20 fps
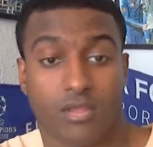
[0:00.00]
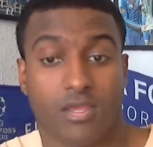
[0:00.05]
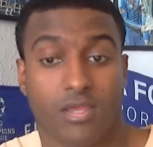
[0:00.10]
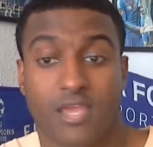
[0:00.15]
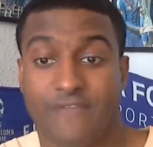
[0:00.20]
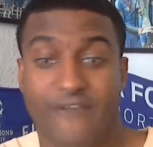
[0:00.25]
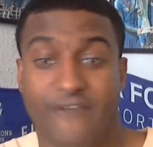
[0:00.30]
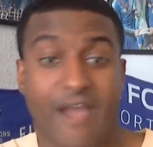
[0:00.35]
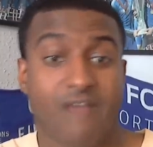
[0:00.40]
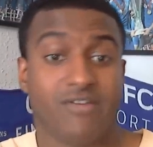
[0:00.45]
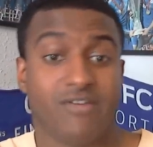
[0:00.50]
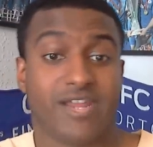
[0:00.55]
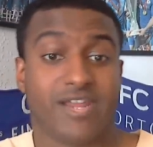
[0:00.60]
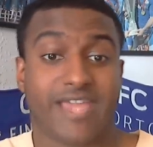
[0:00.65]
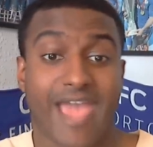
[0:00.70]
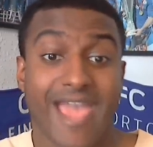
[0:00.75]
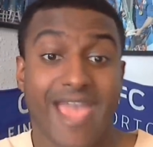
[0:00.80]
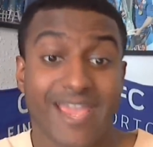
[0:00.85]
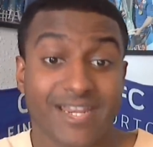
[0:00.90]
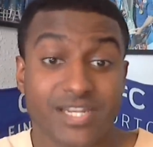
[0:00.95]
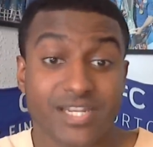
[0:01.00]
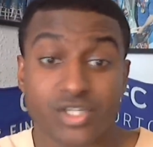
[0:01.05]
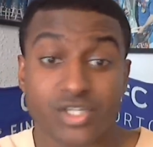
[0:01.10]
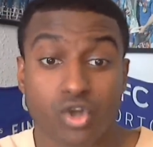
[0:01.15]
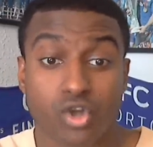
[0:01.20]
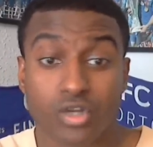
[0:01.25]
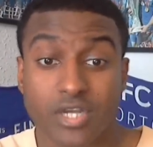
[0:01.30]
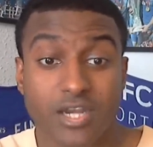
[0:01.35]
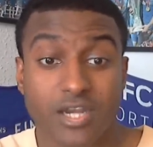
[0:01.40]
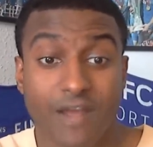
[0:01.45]
If Harry Kane is
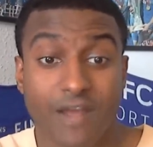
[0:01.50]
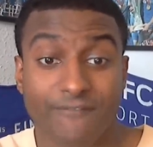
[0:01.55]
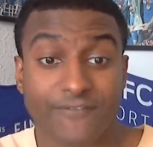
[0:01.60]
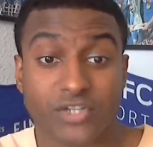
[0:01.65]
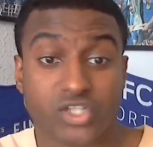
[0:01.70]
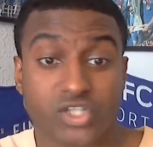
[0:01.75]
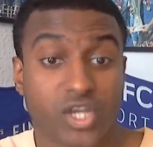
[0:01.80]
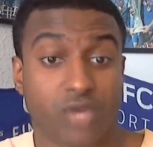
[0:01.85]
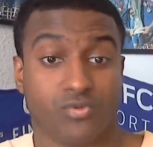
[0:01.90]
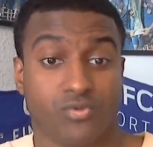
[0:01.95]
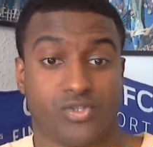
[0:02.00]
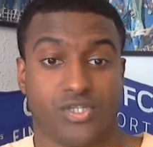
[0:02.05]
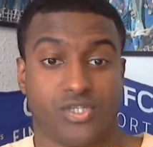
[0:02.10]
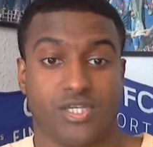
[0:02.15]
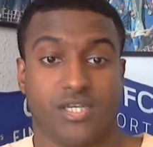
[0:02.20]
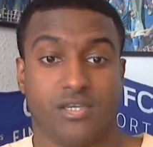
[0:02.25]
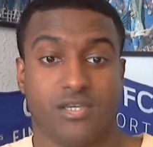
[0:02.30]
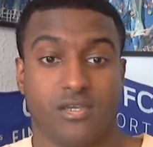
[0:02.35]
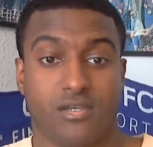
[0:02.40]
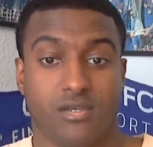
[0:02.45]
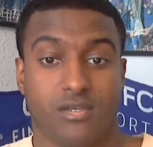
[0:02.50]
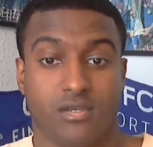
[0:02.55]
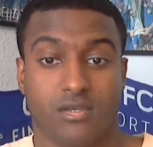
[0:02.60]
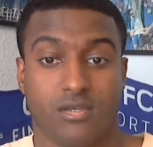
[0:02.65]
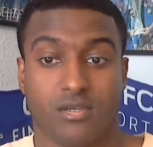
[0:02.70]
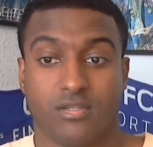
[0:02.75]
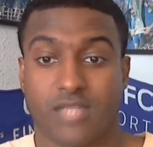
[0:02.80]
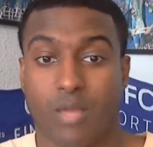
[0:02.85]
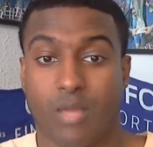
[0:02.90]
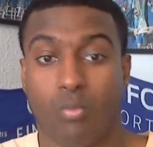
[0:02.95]
good enough for Chelsea,
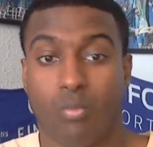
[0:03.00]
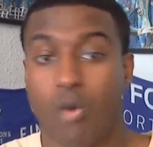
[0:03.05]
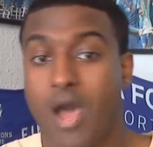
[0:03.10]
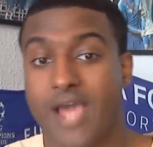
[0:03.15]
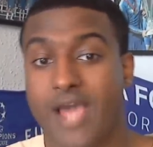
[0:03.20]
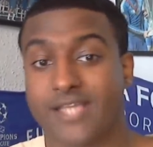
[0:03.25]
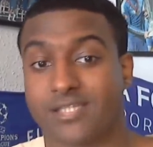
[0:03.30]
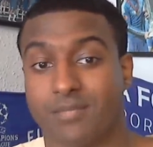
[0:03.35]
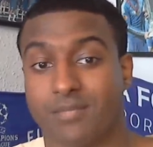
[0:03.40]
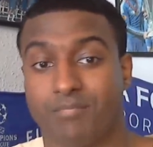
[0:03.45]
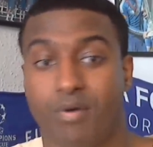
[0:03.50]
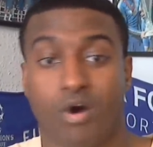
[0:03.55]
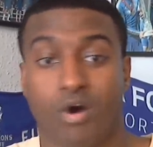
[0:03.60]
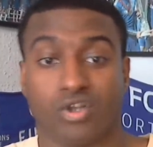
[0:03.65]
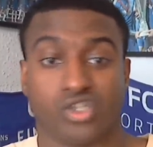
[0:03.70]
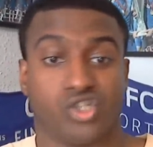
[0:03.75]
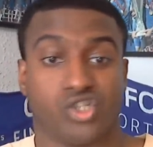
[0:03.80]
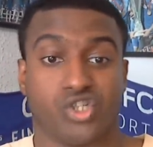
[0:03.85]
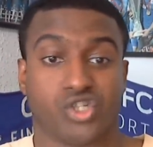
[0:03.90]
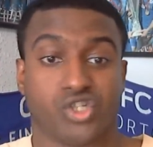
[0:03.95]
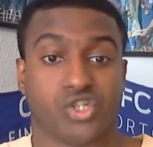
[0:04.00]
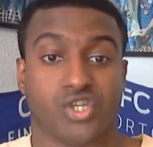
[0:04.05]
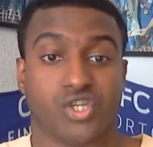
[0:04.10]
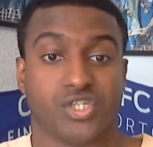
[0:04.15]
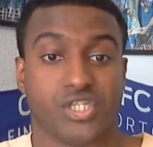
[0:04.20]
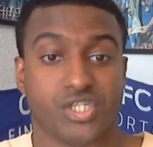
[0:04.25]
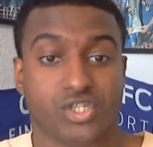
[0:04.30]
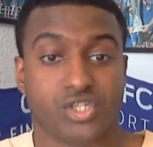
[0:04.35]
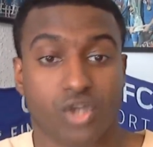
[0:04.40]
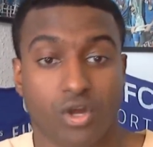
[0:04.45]
then why isn't Poch just
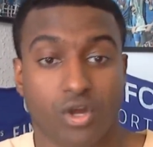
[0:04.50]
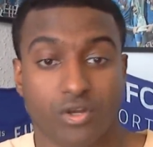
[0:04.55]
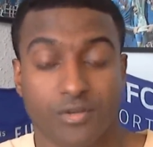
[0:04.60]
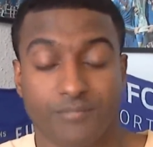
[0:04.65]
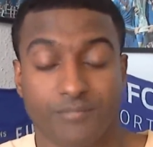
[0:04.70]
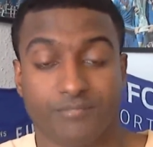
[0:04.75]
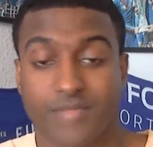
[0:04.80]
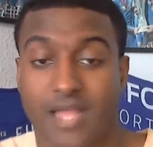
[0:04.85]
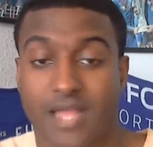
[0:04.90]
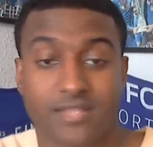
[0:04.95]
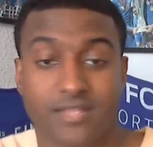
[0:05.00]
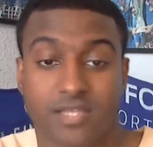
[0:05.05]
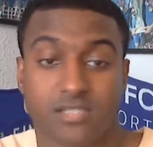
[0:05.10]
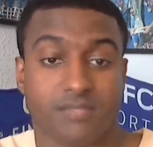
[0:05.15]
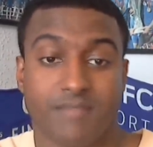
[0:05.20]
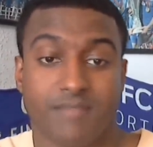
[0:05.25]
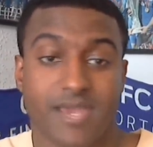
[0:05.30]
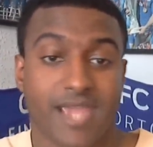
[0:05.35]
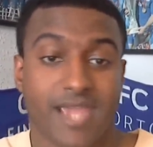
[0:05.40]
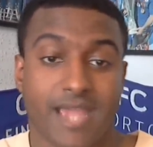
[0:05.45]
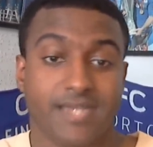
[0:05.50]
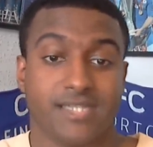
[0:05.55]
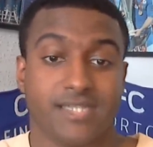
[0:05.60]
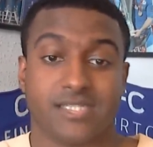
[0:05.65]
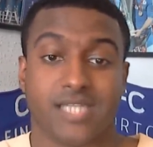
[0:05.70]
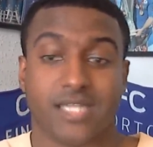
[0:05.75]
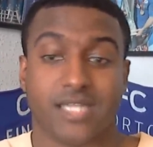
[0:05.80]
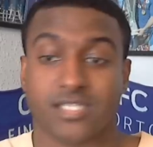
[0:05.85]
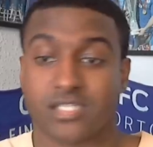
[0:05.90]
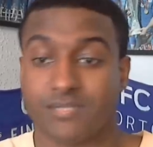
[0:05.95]
because he's Tottenham? That doesn't make any
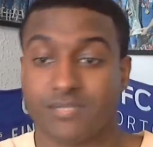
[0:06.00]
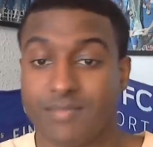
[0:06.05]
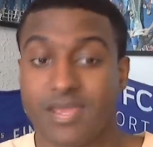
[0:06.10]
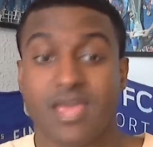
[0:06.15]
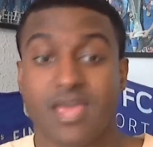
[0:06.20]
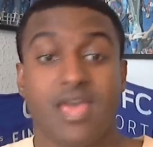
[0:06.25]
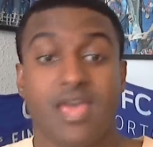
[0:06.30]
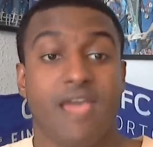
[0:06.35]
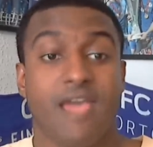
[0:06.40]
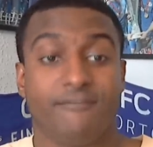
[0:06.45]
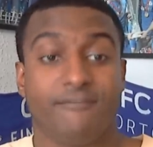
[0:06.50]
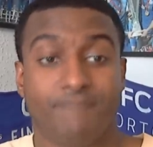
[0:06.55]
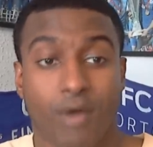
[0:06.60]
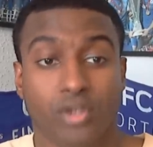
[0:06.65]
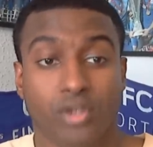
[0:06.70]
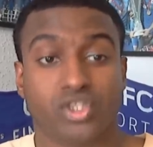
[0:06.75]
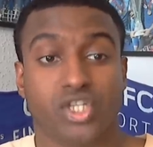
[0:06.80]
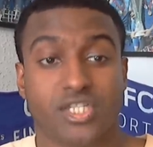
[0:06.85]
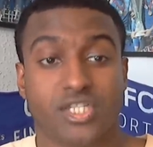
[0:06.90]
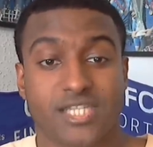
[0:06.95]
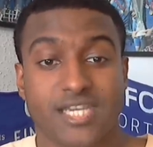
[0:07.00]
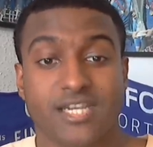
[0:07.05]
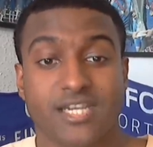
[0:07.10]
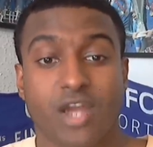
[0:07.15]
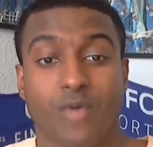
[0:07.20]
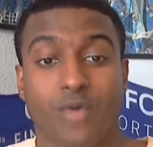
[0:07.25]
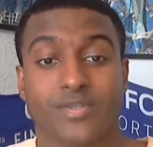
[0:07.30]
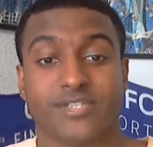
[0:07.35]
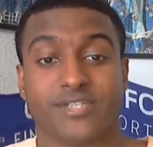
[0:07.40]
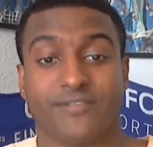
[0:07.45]
sense to me. If
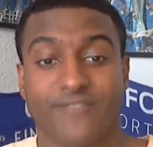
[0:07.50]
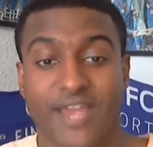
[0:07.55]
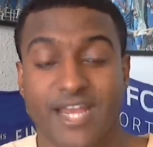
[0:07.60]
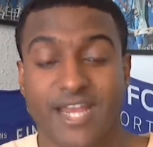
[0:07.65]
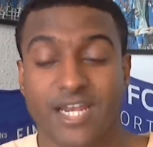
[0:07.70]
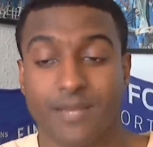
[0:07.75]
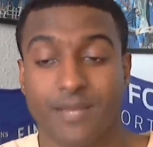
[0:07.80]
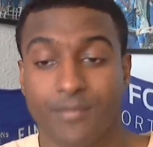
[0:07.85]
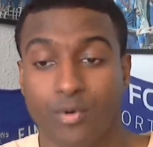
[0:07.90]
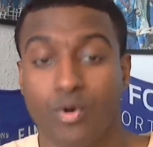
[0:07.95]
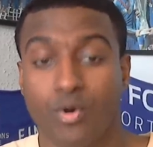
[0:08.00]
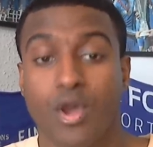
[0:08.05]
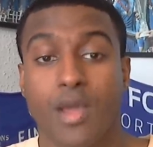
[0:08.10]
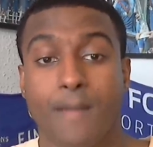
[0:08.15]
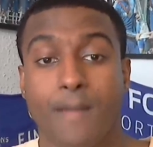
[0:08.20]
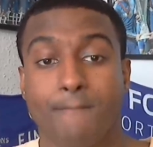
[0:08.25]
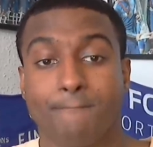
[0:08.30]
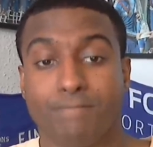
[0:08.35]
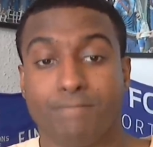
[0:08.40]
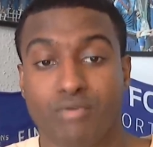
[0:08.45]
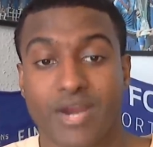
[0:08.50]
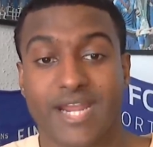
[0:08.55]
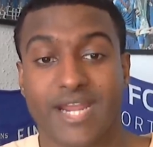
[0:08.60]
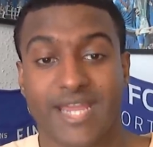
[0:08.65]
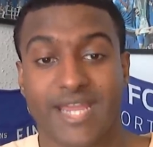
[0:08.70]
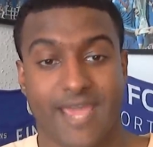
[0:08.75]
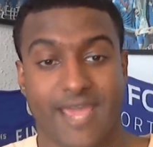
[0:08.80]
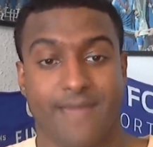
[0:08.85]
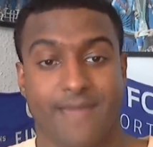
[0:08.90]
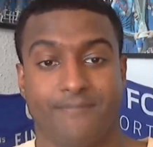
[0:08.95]
Pochettino is available,
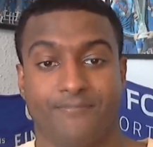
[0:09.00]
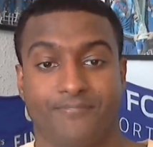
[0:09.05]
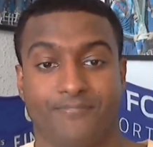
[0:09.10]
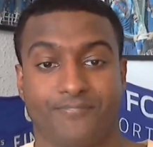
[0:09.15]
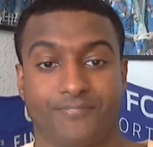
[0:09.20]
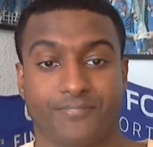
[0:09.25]
bring him.